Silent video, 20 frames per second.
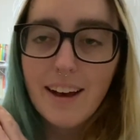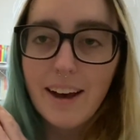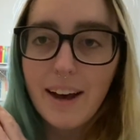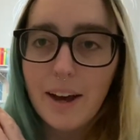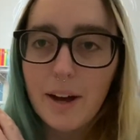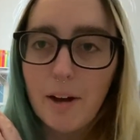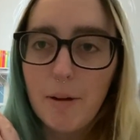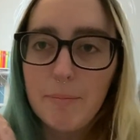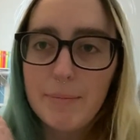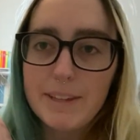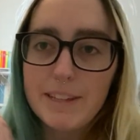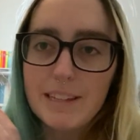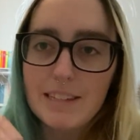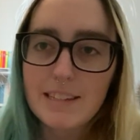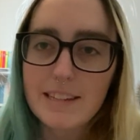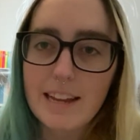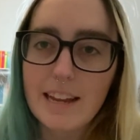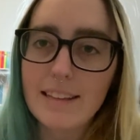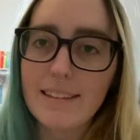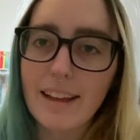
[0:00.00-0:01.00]
Um, this is
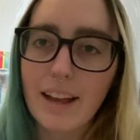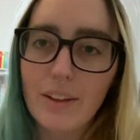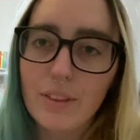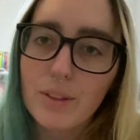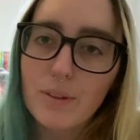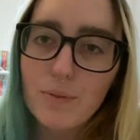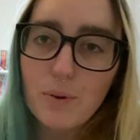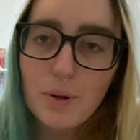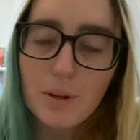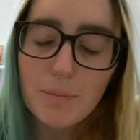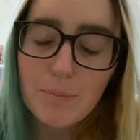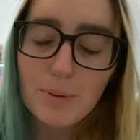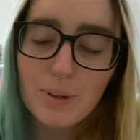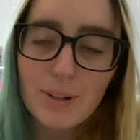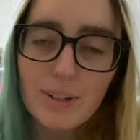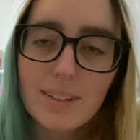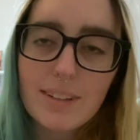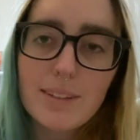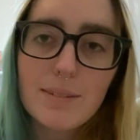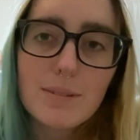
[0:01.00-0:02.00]
Stand Down, the fourth
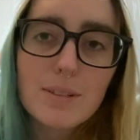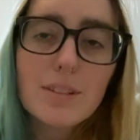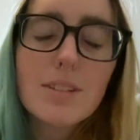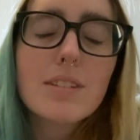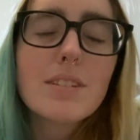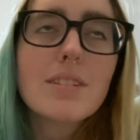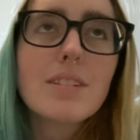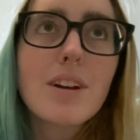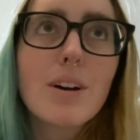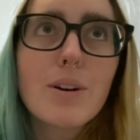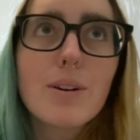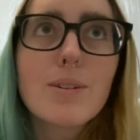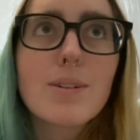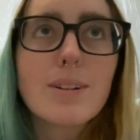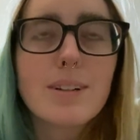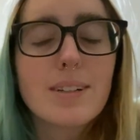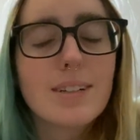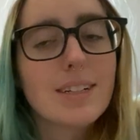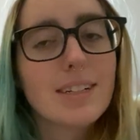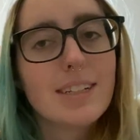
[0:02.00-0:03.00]
book. It was so
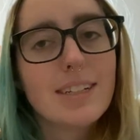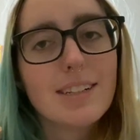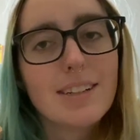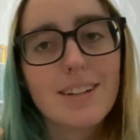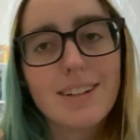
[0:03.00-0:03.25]
good.